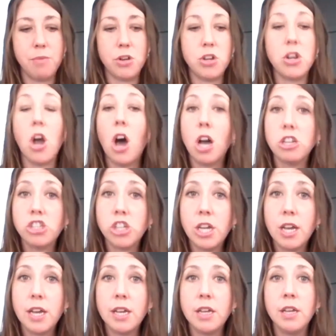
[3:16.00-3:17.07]

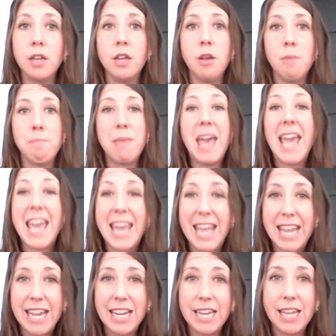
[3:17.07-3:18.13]
nausea,
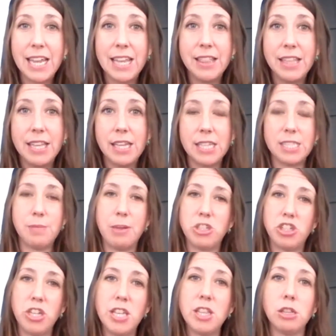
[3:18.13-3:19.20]
pain
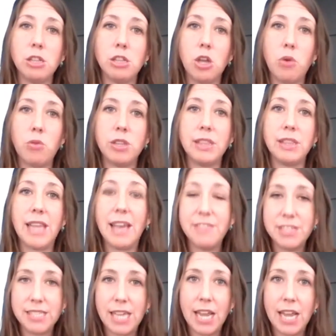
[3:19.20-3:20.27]
especially in the lower left
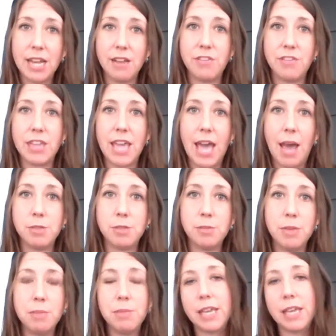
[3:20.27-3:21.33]
side of the
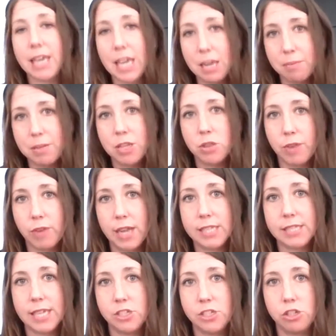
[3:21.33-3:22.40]
abdomen, but it can be in the right
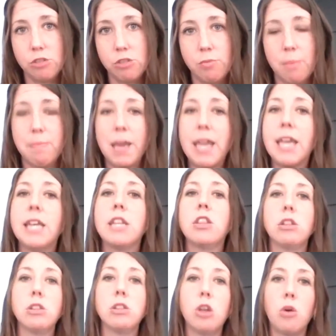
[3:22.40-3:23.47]
side too, but pain in the
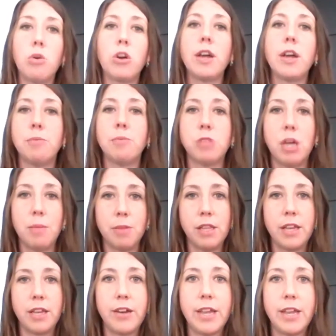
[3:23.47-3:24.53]
lower abdominal
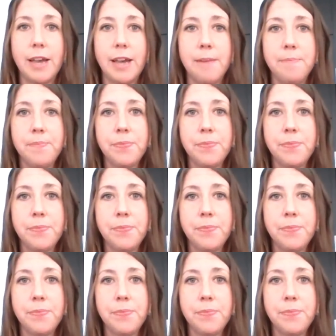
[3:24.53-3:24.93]
area,